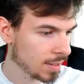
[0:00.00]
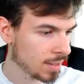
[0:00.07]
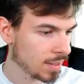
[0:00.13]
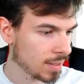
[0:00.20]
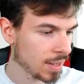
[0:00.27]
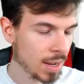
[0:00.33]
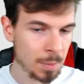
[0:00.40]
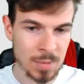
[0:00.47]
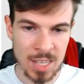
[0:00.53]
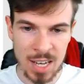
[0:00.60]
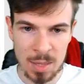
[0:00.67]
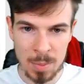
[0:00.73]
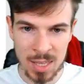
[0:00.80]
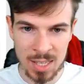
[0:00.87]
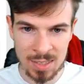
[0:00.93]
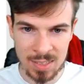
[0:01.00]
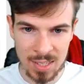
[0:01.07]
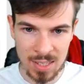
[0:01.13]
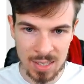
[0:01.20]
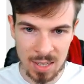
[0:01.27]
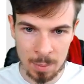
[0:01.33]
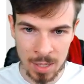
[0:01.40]
I'm 10 minutes in,
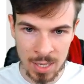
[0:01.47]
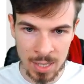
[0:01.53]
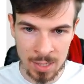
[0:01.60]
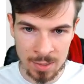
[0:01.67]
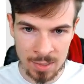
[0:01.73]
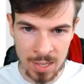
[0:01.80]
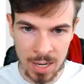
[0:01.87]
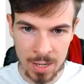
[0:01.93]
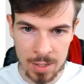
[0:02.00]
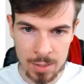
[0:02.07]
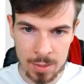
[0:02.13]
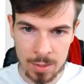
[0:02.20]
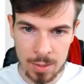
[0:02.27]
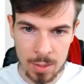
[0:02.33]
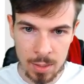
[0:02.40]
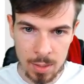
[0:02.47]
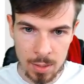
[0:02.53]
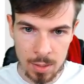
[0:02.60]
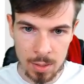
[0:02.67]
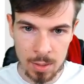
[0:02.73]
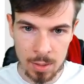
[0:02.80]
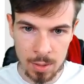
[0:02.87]
I'm getting scared.
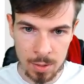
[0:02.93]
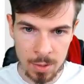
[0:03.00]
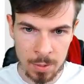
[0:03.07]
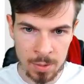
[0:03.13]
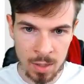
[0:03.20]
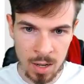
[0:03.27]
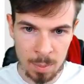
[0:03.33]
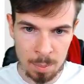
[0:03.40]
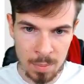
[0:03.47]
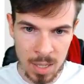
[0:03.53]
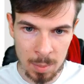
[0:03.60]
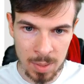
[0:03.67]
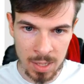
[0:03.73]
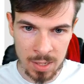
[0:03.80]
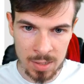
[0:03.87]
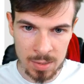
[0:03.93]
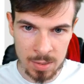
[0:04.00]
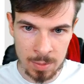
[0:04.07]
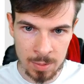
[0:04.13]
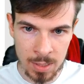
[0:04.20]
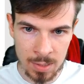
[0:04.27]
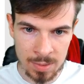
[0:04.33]
Going up maybe here to
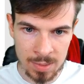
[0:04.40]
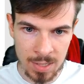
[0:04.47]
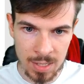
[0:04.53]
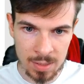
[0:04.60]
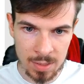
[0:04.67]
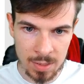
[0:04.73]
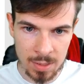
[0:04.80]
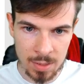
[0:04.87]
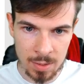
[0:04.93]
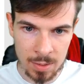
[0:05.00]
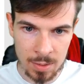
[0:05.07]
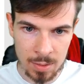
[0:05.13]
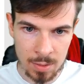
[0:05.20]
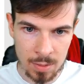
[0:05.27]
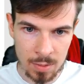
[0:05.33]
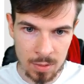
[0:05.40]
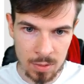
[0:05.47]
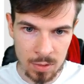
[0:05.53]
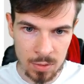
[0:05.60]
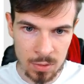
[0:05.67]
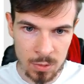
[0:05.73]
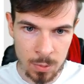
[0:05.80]
the center,
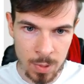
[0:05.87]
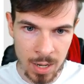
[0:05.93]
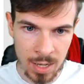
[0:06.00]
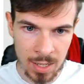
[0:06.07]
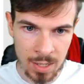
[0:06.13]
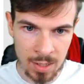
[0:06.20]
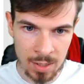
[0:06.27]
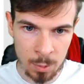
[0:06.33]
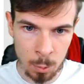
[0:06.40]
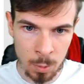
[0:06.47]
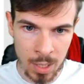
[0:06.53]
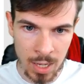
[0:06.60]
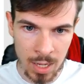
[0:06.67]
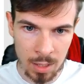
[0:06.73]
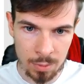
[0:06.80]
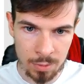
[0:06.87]
just dragging a wave